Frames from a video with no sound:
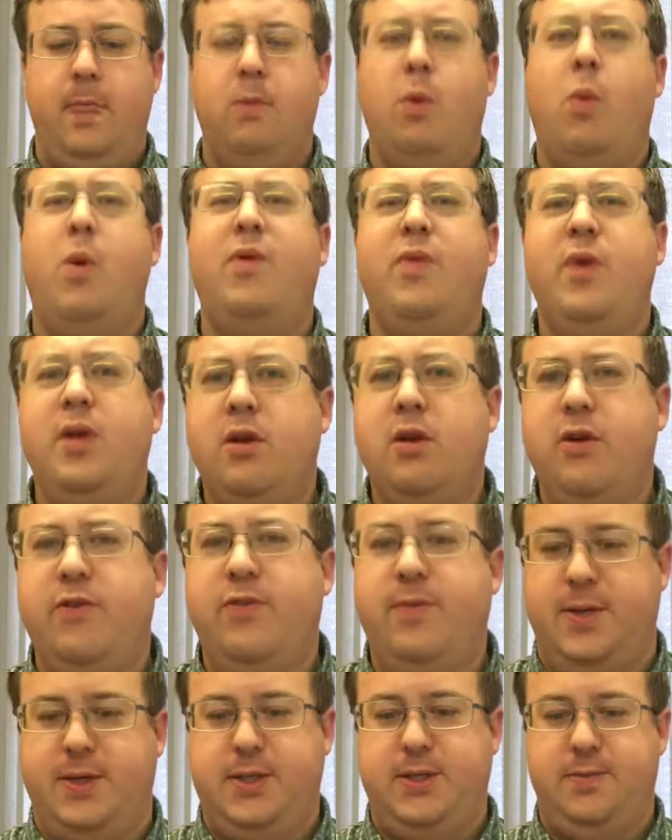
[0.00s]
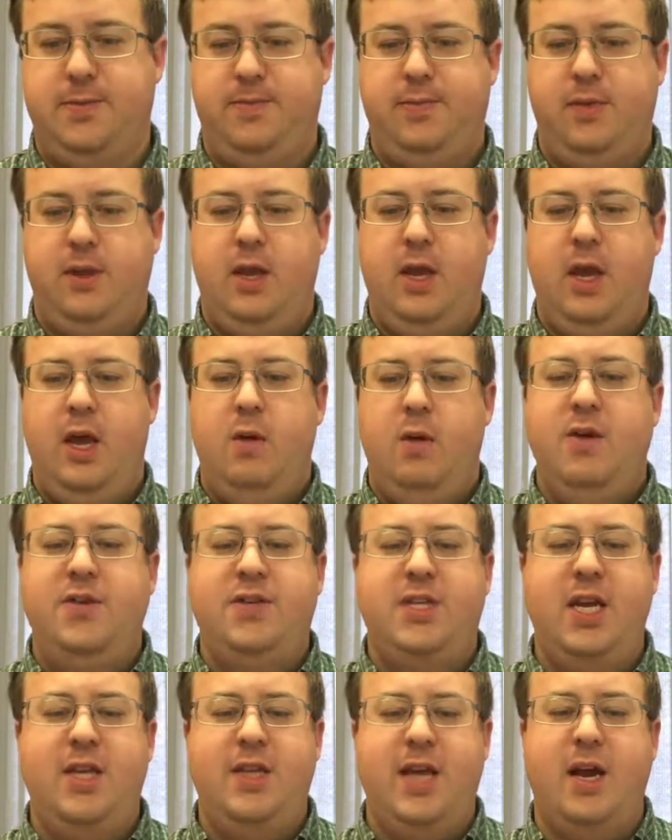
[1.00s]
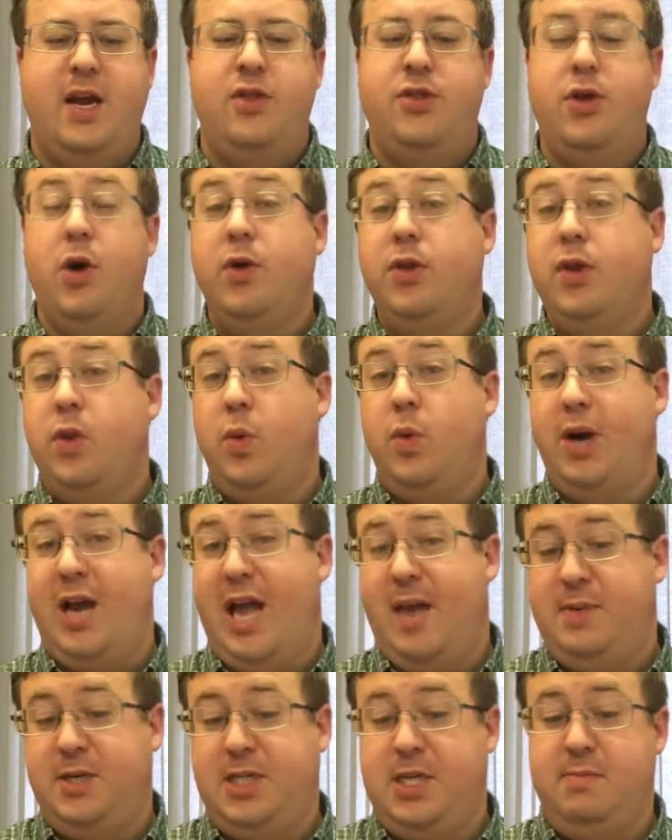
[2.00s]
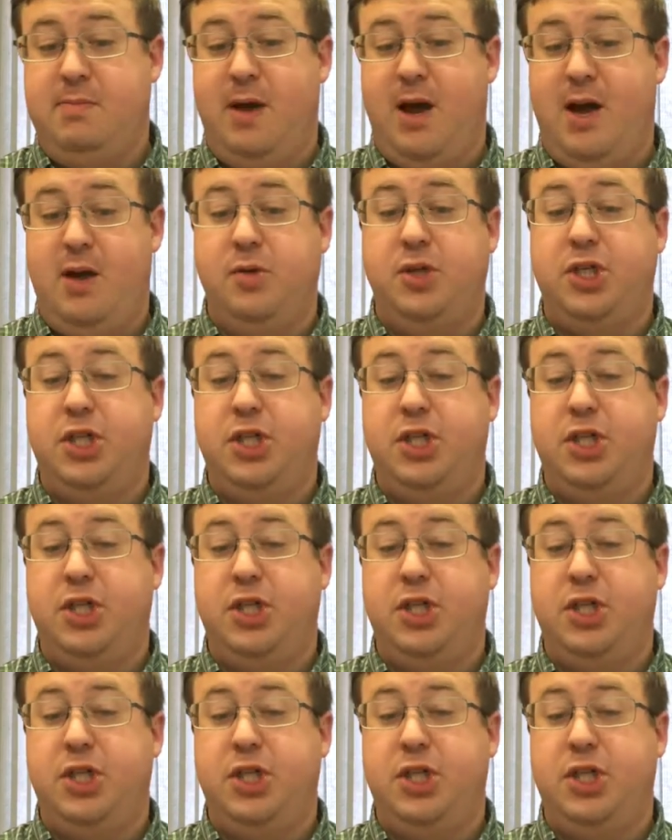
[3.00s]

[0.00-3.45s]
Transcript: Well, what have we learned from this? We've seen that though the word epitimao